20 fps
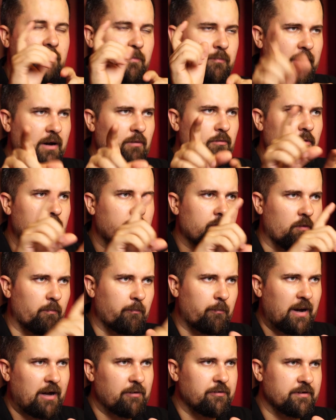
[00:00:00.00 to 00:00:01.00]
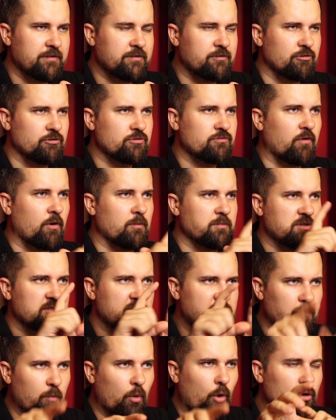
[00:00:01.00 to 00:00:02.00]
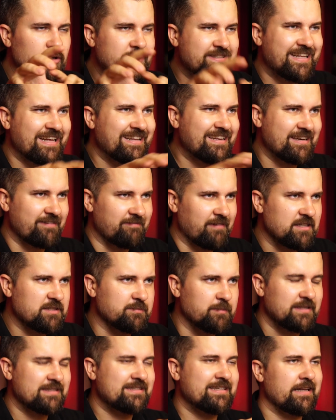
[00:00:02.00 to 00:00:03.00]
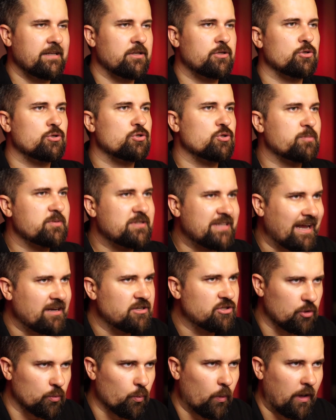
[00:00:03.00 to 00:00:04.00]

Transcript: the power of compounding transforms small, steady investments into substantial